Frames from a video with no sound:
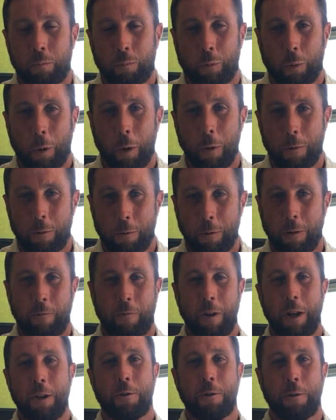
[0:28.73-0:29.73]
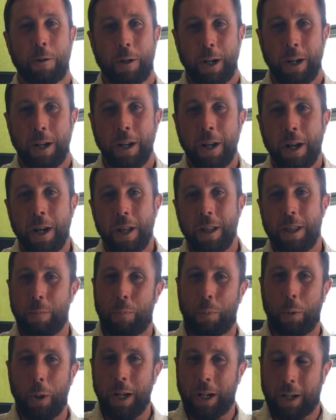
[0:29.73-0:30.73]
Grow Through Adventure and the
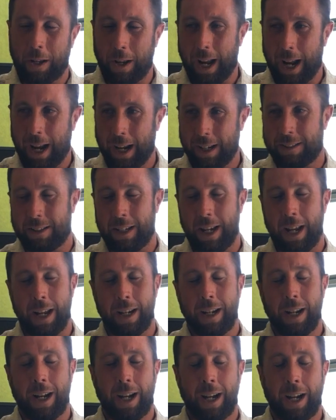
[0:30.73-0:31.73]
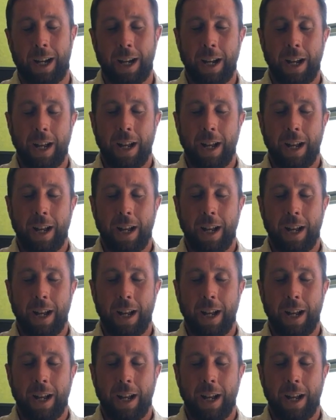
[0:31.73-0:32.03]
play class, and uh,